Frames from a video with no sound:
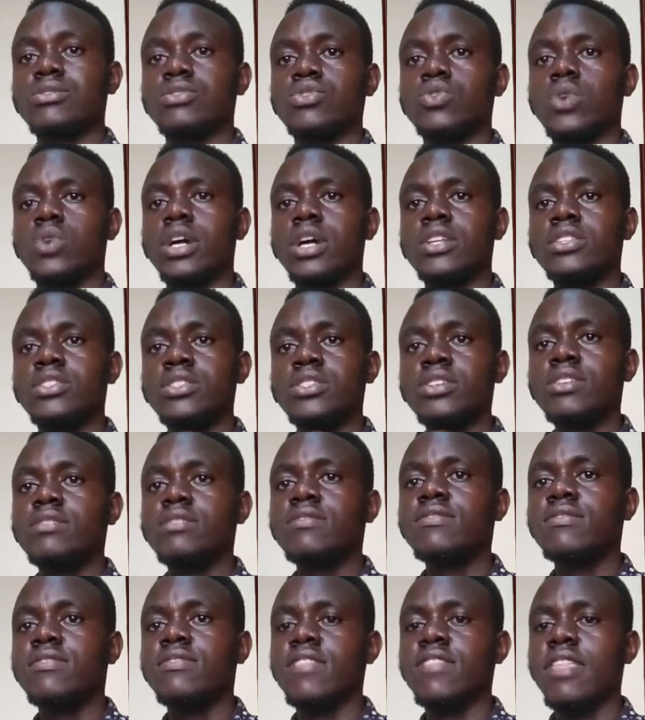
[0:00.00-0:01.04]
to achieve
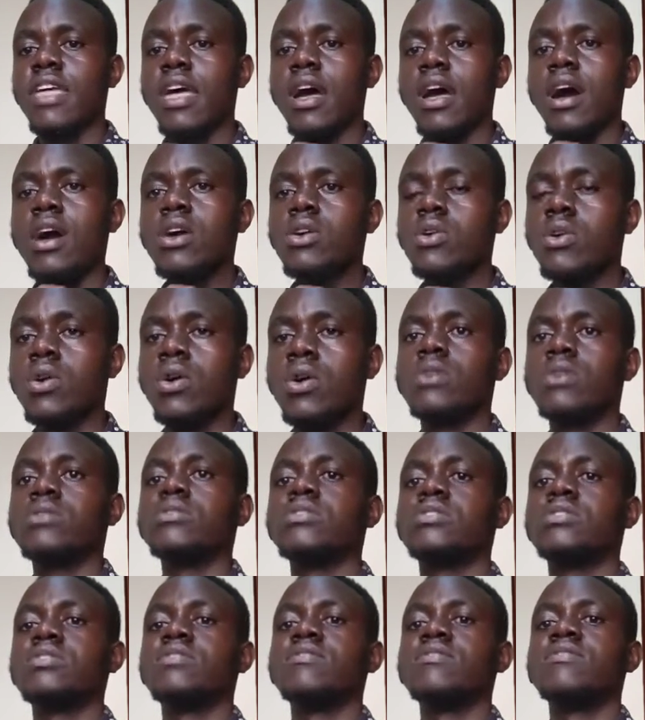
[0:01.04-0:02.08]
their
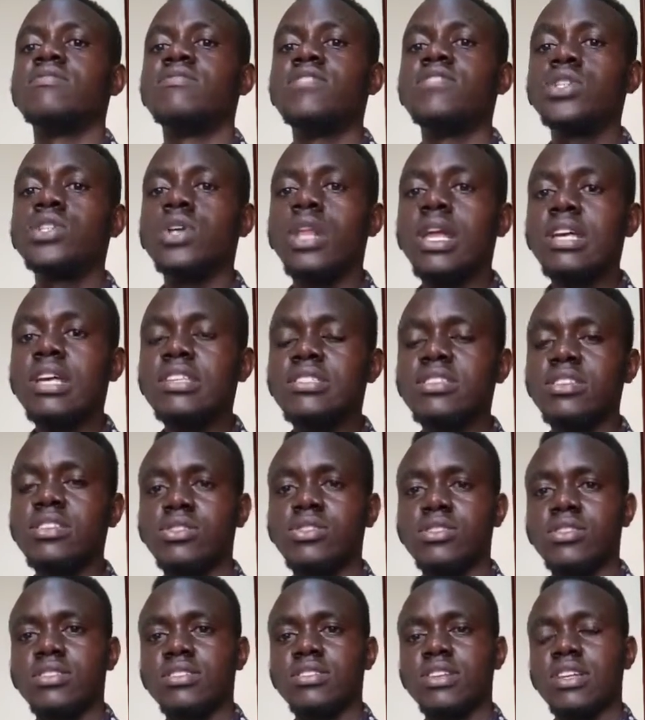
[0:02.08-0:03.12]
goals.
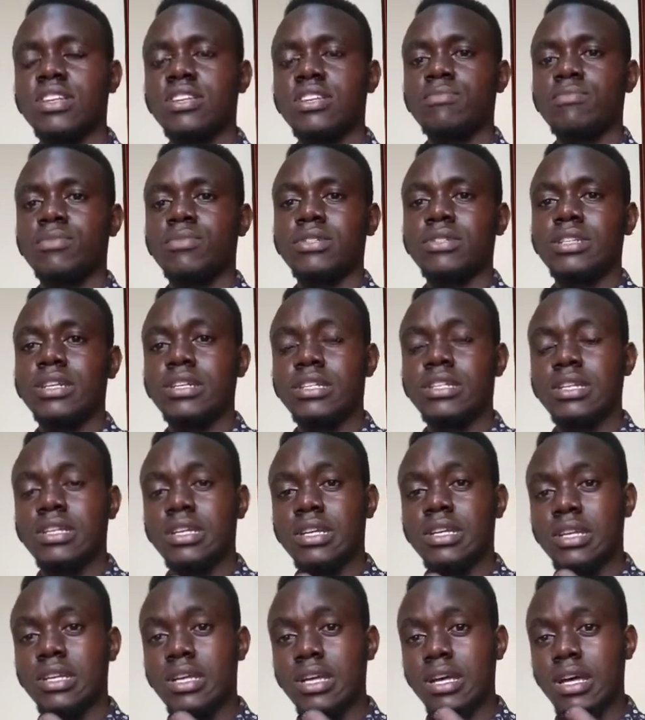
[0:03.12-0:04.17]
Visualization is an important
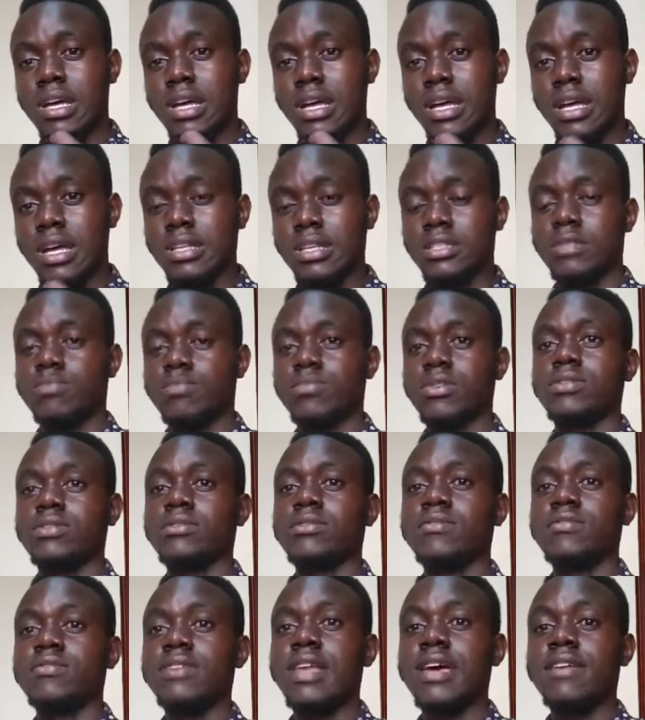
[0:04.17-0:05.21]
aspect
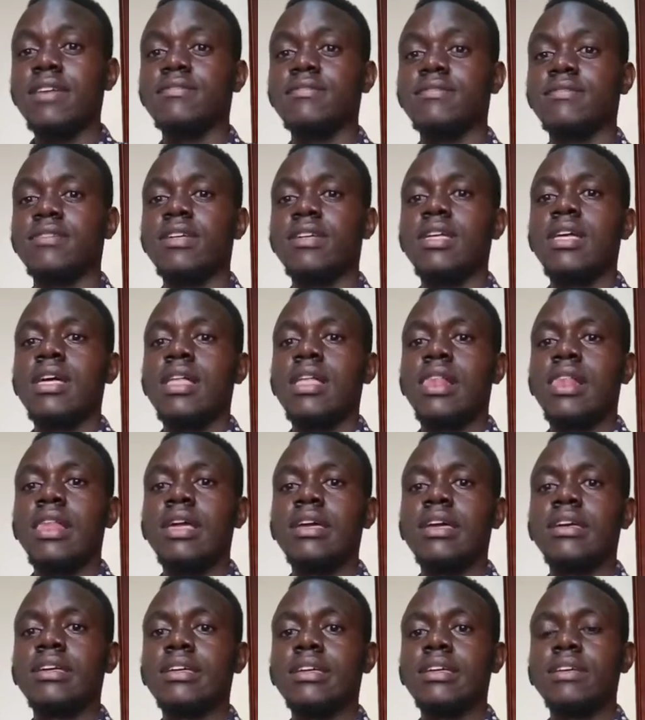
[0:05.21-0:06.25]
of life.
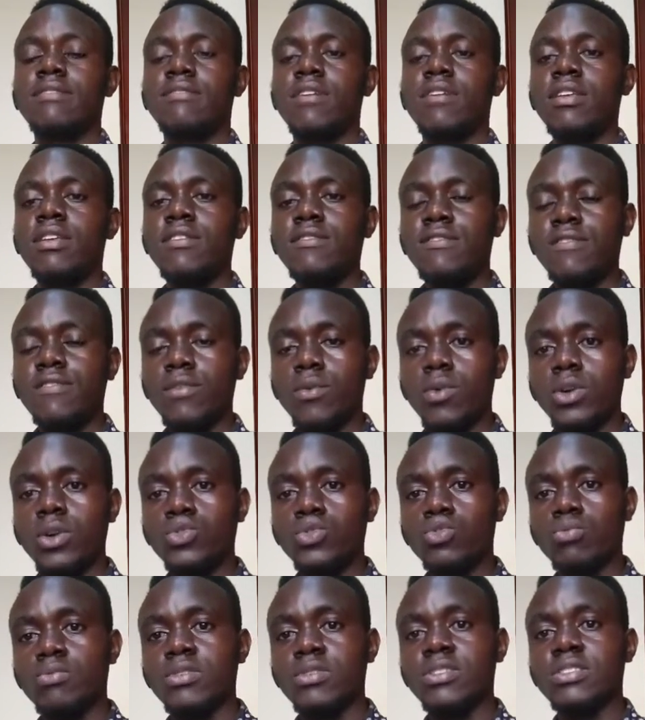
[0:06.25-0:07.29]
Like even if you want
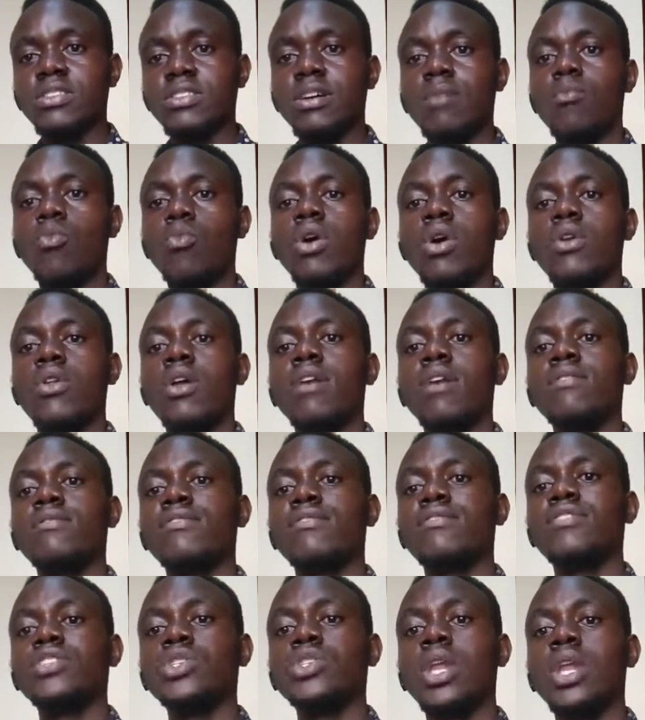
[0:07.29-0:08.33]
to be someone, you have to
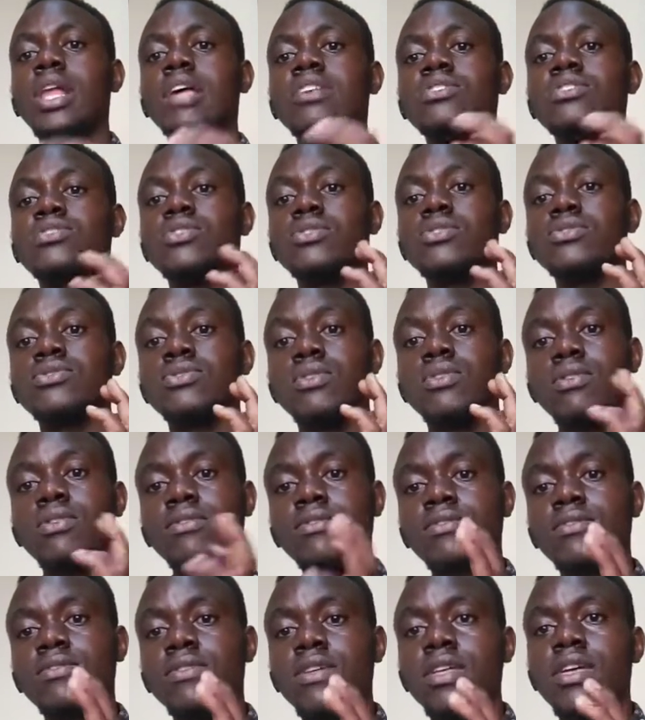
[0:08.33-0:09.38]
visualize yourself
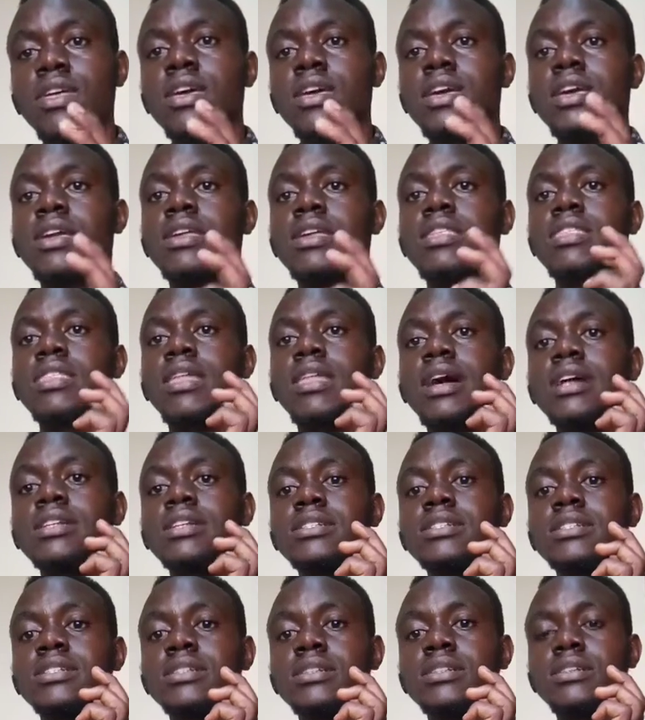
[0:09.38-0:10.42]
in that